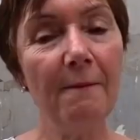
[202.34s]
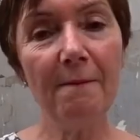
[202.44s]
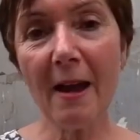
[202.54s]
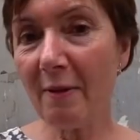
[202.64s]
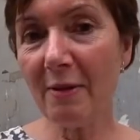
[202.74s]

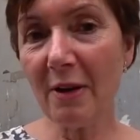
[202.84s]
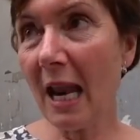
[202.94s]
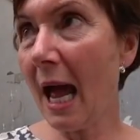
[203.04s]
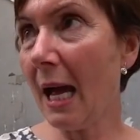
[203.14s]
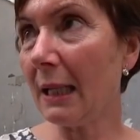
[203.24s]
very
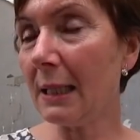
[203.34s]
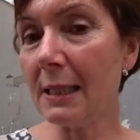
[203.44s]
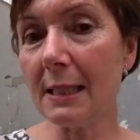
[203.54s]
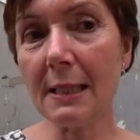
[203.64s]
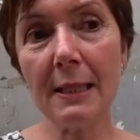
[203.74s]

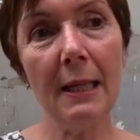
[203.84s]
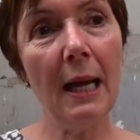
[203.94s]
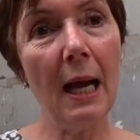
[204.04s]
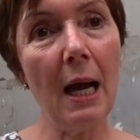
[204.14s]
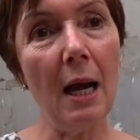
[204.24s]
relaxed,
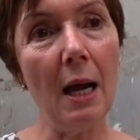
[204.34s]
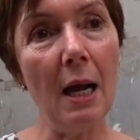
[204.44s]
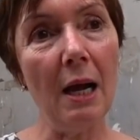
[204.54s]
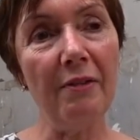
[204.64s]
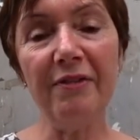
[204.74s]

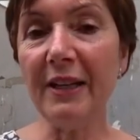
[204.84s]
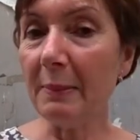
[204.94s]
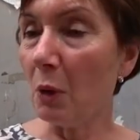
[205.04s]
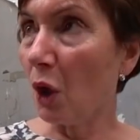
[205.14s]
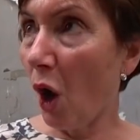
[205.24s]
uh, feeling
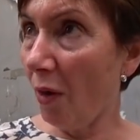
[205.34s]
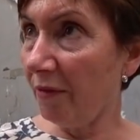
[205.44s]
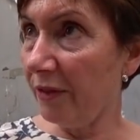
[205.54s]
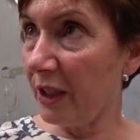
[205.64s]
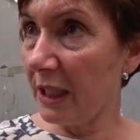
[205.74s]
more
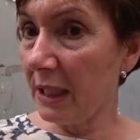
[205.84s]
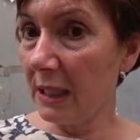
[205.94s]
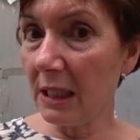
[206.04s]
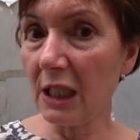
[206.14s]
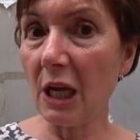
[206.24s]

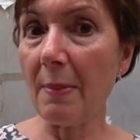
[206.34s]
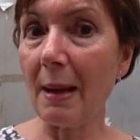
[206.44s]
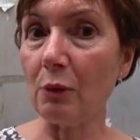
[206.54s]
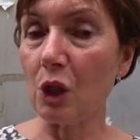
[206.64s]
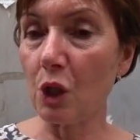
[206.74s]
confident
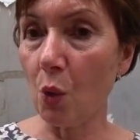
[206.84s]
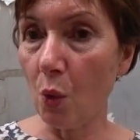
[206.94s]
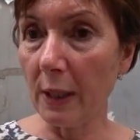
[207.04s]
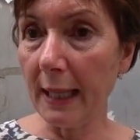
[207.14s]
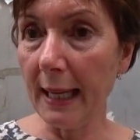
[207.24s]
about
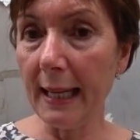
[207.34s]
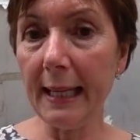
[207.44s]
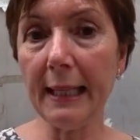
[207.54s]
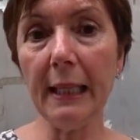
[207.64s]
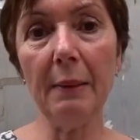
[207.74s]

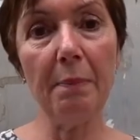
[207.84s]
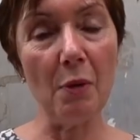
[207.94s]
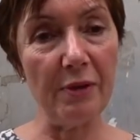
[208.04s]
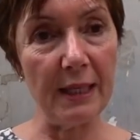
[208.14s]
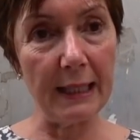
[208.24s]
talking,
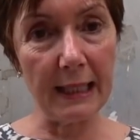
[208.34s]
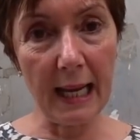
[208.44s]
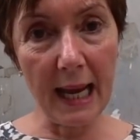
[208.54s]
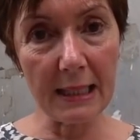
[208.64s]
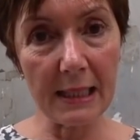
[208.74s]
both in
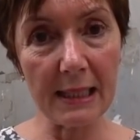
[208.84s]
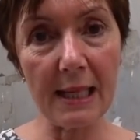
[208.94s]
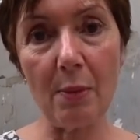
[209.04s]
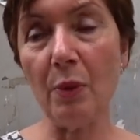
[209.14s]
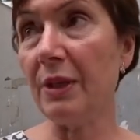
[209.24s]
class
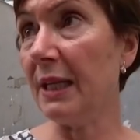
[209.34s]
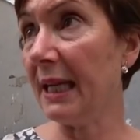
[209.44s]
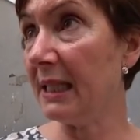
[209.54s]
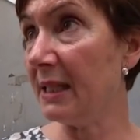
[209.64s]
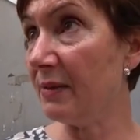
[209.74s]
and with the
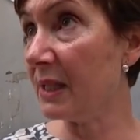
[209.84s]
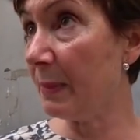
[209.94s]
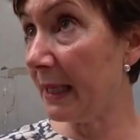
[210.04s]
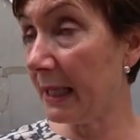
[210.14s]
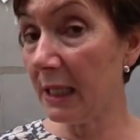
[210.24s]
native
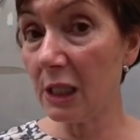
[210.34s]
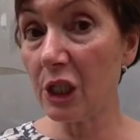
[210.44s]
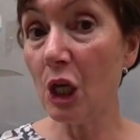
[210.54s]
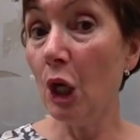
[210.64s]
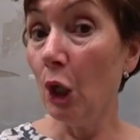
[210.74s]
speakers
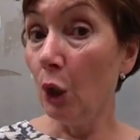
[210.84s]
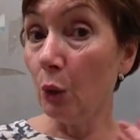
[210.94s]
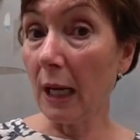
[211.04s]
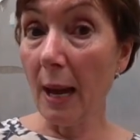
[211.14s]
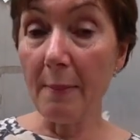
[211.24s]
who
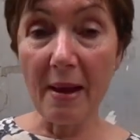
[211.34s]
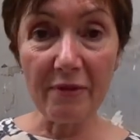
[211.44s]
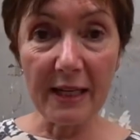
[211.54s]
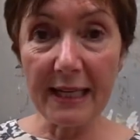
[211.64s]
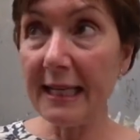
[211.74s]
come
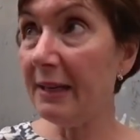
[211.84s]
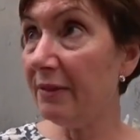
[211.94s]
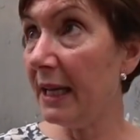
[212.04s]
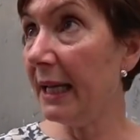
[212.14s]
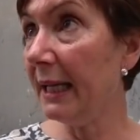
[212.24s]
every
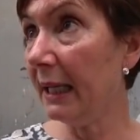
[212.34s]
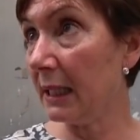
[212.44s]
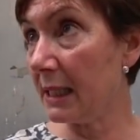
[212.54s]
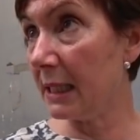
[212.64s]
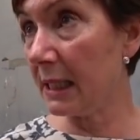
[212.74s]
evening at mm
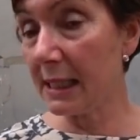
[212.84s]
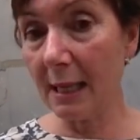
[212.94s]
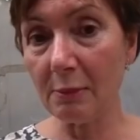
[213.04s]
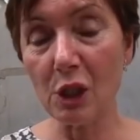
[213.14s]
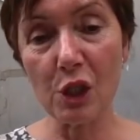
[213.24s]
-hmm. dinner
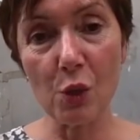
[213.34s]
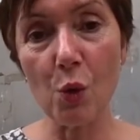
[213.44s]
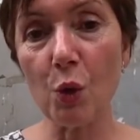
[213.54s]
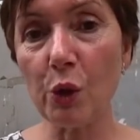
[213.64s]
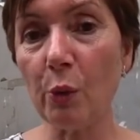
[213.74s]
time to
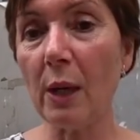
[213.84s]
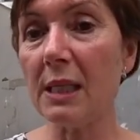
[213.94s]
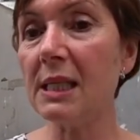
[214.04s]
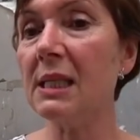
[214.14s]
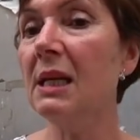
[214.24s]
talk to
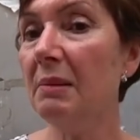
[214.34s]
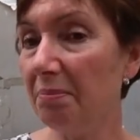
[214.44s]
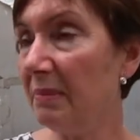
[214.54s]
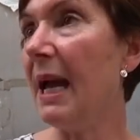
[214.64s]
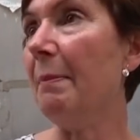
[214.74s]
us.
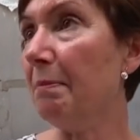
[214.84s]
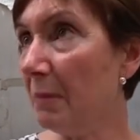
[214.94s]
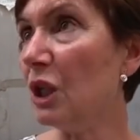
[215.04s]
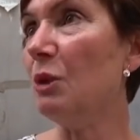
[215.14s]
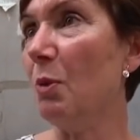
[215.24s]
Yeah,
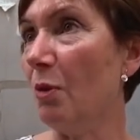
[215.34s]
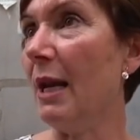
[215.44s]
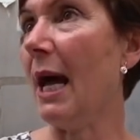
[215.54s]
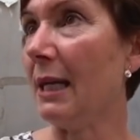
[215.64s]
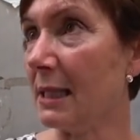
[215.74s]
much more
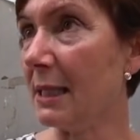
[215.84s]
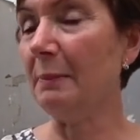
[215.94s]
relaxed.